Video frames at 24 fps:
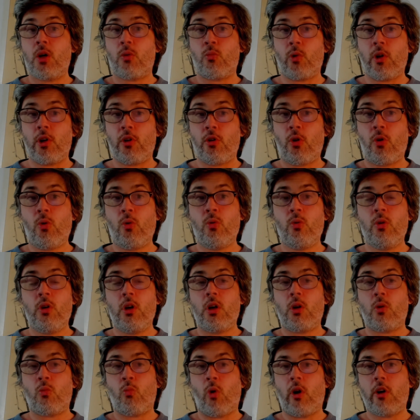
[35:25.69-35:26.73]
We know
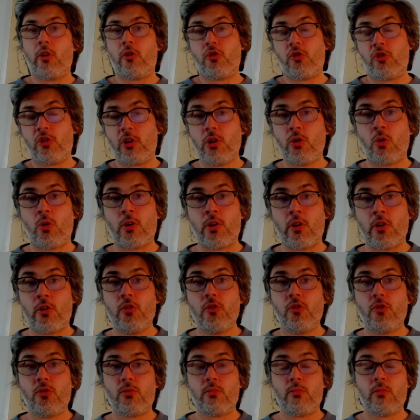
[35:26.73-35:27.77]
what Qigong
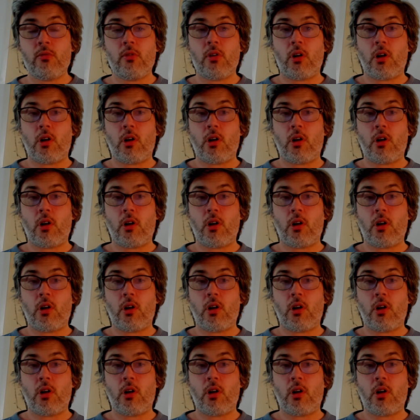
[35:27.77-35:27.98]
is.